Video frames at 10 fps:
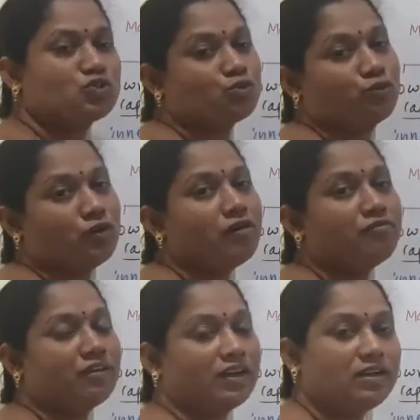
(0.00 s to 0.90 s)
to form
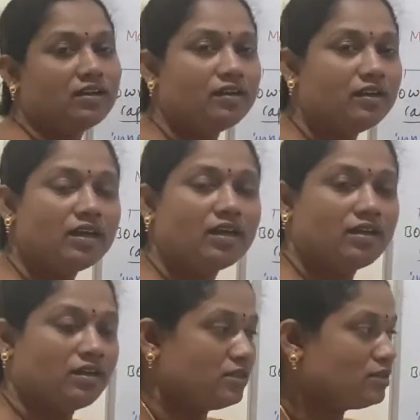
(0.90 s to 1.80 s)
finally
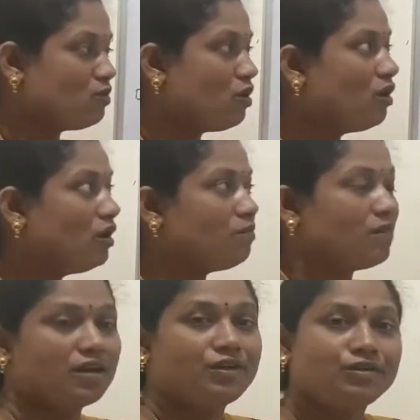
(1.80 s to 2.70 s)
a small
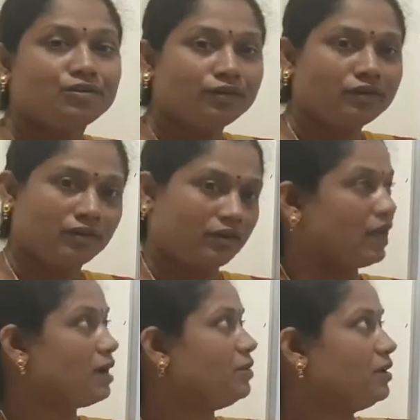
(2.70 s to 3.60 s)
minute
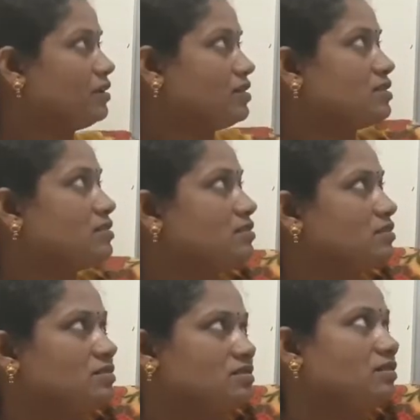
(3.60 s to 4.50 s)
capillaries.
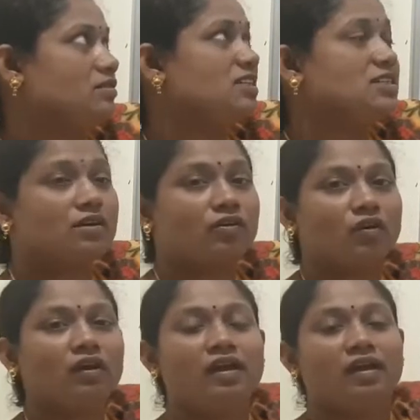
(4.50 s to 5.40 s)
These are
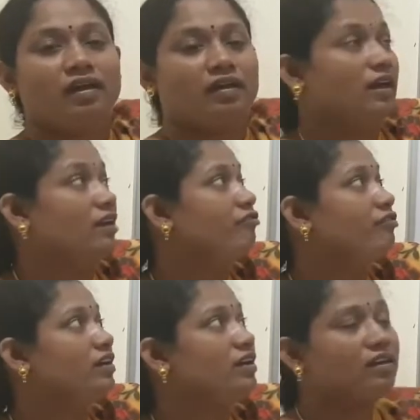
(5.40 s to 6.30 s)
called
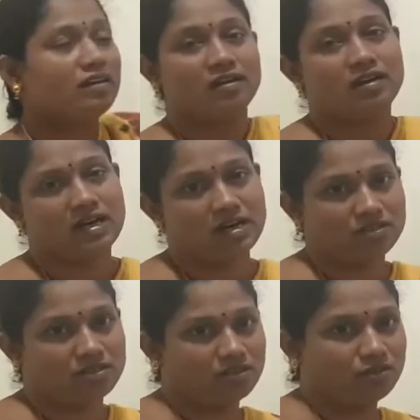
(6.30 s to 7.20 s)
efferent
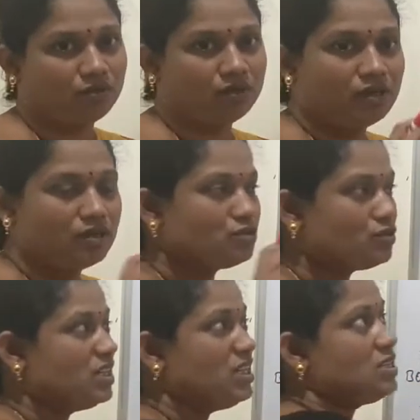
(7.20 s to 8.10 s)
arteriole. So
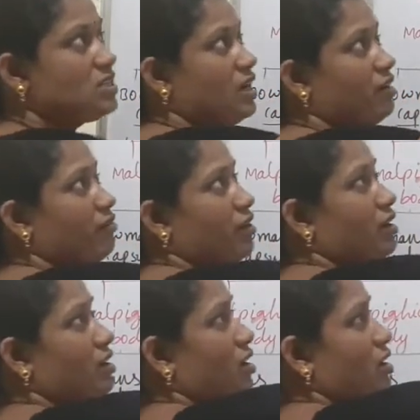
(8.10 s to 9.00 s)
each
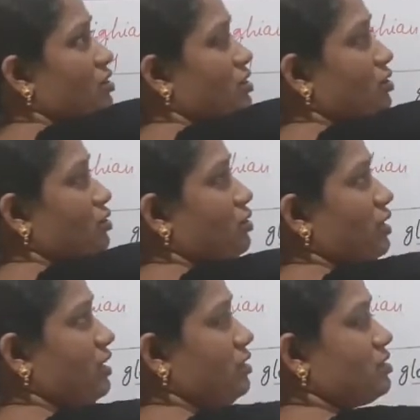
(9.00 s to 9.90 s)
efferent arteriole
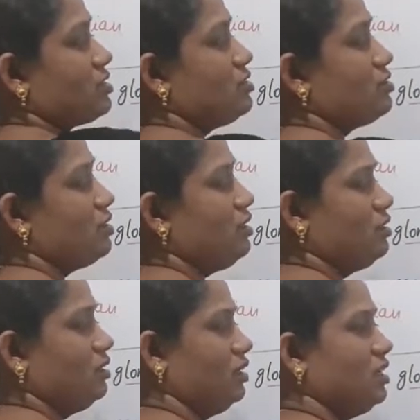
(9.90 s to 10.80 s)
enters into
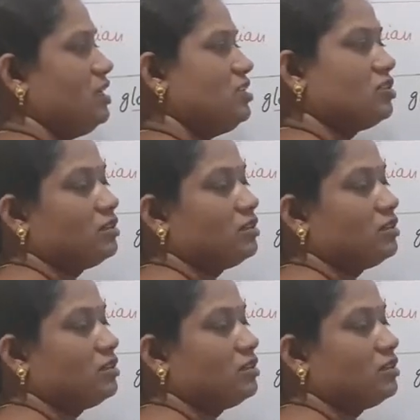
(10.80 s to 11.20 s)
in each